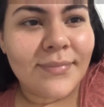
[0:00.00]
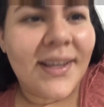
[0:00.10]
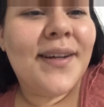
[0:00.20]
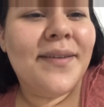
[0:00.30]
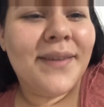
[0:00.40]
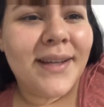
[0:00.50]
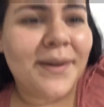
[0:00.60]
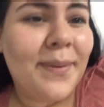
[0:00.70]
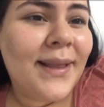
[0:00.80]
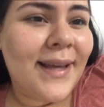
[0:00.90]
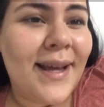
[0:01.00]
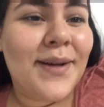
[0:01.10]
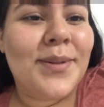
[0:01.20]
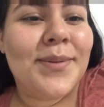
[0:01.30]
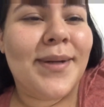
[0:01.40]
I don't even care about the
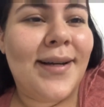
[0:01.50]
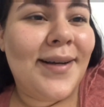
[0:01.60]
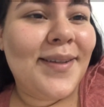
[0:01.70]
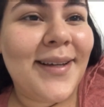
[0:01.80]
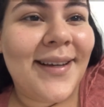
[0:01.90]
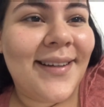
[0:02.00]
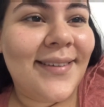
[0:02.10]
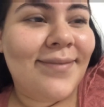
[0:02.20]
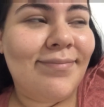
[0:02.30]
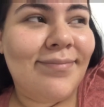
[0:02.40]
angles right now. Like,